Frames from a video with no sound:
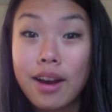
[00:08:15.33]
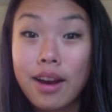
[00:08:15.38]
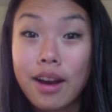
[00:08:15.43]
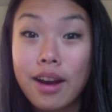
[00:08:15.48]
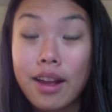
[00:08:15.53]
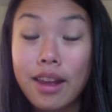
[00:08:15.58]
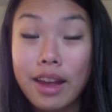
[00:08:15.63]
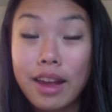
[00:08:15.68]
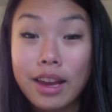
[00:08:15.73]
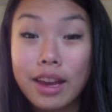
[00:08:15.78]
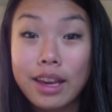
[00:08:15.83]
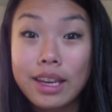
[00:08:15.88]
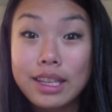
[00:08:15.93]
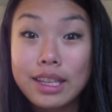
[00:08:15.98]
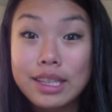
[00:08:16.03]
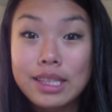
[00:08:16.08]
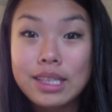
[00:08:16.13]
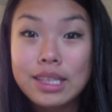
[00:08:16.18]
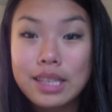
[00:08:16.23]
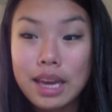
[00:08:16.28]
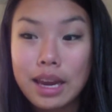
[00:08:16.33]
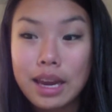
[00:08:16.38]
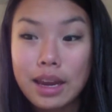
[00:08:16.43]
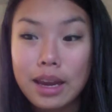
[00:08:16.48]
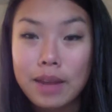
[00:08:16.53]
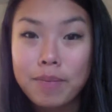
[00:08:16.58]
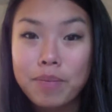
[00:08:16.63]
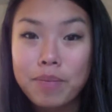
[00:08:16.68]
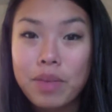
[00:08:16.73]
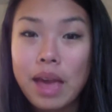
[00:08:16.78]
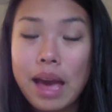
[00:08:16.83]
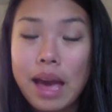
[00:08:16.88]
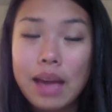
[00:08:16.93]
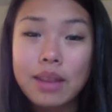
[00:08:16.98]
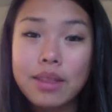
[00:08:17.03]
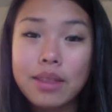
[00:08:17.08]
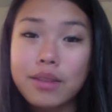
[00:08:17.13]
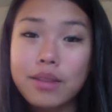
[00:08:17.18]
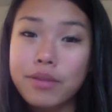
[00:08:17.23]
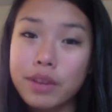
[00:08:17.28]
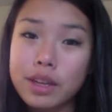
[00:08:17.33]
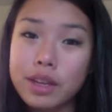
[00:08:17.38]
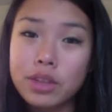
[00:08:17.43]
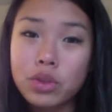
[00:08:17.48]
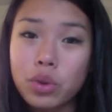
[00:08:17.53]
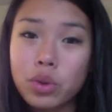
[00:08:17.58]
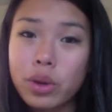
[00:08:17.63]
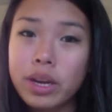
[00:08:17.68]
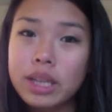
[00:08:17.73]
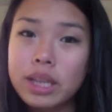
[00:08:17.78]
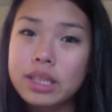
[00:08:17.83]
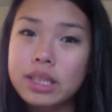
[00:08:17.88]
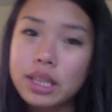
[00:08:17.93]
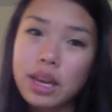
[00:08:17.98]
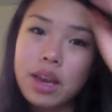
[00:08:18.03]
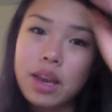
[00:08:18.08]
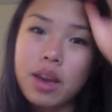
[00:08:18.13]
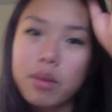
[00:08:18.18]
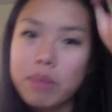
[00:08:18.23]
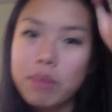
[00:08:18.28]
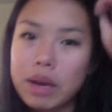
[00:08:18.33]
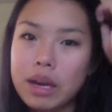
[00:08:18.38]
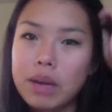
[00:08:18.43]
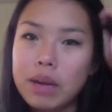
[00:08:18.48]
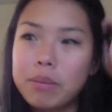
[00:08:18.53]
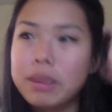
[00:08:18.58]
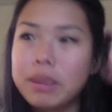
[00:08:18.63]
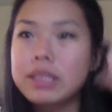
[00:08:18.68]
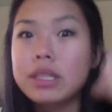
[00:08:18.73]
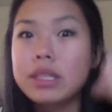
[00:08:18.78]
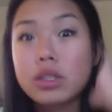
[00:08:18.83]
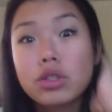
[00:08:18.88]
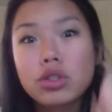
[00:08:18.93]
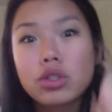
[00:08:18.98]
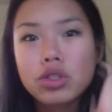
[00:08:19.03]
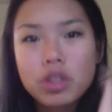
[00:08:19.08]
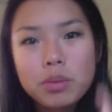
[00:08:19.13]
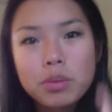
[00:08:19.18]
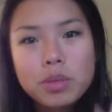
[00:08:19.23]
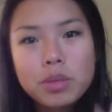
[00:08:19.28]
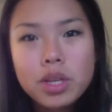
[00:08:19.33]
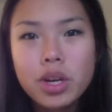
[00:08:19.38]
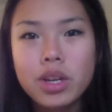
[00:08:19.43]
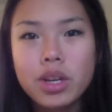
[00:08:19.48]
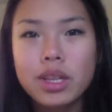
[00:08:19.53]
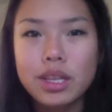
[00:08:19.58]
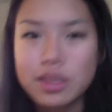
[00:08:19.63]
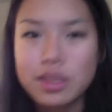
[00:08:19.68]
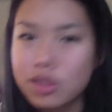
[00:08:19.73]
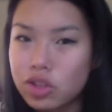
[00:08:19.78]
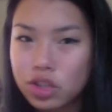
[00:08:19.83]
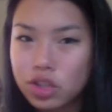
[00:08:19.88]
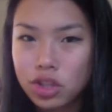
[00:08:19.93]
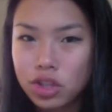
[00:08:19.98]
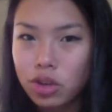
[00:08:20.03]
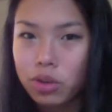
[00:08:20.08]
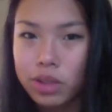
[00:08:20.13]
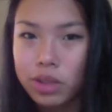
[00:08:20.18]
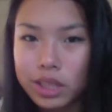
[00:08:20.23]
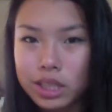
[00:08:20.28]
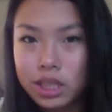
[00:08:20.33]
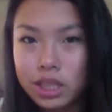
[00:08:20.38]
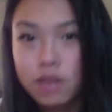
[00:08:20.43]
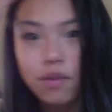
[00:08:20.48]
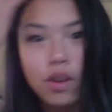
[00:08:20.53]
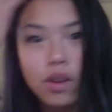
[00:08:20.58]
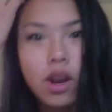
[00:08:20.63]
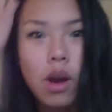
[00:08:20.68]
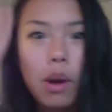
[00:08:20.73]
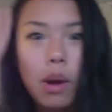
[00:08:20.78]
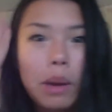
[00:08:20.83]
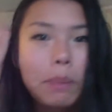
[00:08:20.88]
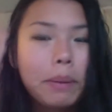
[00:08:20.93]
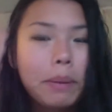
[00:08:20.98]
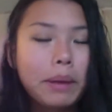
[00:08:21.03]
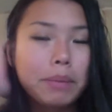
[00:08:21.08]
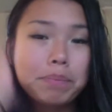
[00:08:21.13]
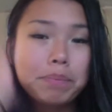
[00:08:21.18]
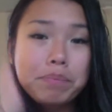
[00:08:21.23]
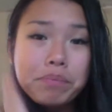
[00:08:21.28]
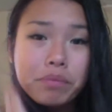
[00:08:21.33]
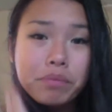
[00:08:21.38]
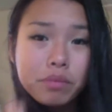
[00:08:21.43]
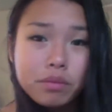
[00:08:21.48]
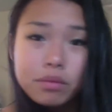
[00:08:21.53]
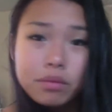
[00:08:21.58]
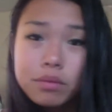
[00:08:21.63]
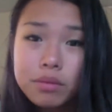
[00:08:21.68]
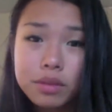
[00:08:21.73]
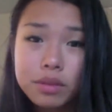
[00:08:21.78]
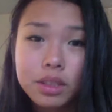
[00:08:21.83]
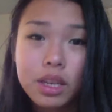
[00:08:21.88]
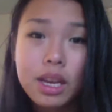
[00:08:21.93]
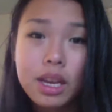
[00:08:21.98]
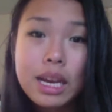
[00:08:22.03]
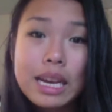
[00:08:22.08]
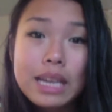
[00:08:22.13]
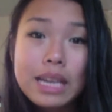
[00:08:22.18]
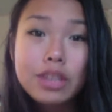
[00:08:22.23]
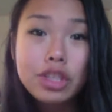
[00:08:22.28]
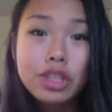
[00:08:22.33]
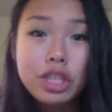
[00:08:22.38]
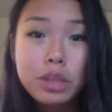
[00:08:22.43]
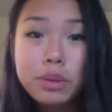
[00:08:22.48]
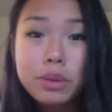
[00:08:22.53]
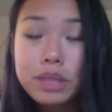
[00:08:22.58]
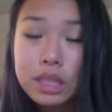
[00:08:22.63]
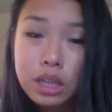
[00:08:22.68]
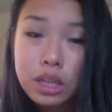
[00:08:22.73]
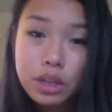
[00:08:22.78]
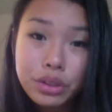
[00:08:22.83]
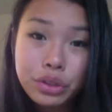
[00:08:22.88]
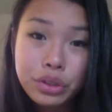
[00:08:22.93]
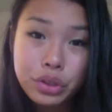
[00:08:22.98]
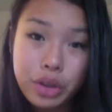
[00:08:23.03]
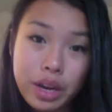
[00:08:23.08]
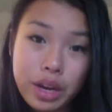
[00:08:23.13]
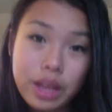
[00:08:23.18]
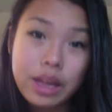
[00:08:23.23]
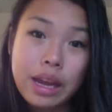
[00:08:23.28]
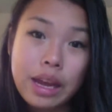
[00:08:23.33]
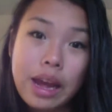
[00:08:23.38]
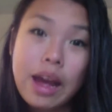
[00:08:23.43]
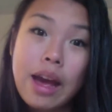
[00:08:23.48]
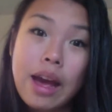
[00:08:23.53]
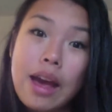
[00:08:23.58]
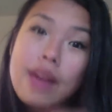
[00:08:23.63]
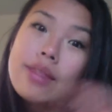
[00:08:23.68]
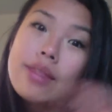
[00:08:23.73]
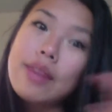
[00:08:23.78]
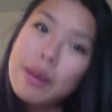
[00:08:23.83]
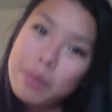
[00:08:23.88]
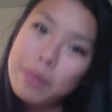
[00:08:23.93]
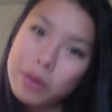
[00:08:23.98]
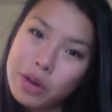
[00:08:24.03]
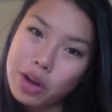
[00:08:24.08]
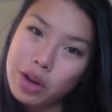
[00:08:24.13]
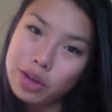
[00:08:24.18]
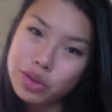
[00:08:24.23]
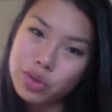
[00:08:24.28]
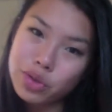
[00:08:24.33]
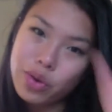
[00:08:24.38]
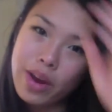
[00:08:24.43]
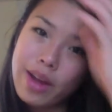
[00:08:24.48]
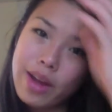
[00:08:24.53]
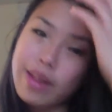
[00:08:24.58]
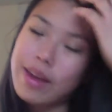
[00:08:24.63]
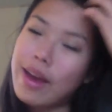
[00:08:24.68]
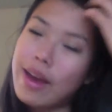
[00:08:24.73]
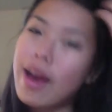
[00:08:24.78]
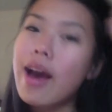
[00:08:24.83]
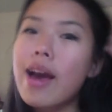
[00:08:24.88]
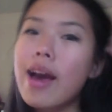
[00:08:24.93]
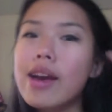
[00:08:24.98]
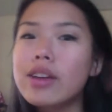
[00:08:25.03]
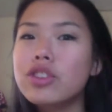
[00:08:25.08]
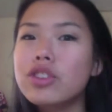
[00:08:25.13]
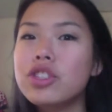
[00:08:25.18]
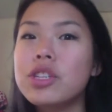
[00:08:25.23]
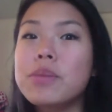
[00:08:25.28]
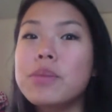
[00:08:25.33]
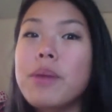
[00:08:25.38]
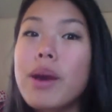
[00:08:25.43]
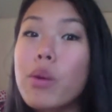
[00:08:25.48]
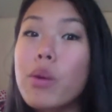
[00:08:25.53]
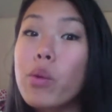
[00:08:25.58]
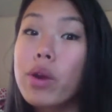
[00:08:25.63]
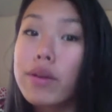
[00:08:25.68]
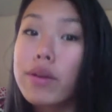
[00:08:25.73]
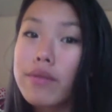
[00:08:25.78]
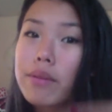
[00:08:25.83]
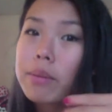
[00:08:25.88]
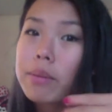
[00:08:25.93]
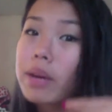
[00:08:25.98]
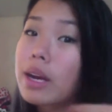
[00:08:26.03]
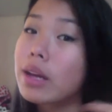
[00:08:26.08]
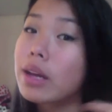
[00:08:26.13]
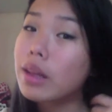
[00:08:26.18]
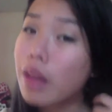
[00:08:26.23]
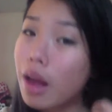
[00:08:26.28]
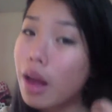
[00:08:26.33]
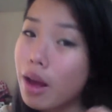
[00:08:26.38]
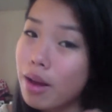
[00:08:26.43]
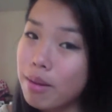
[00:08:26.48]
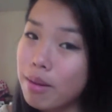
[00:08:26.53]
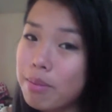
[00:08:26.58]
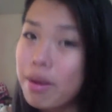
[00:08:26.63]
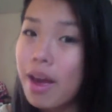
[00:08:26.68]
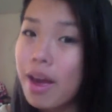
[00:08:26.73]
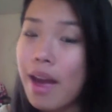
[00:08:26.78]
like insane. And the funny story is, like, my sister jump started this, and she totally didn't even know it, but she was in Australia, and they were in Australia, and she met one of them in a club,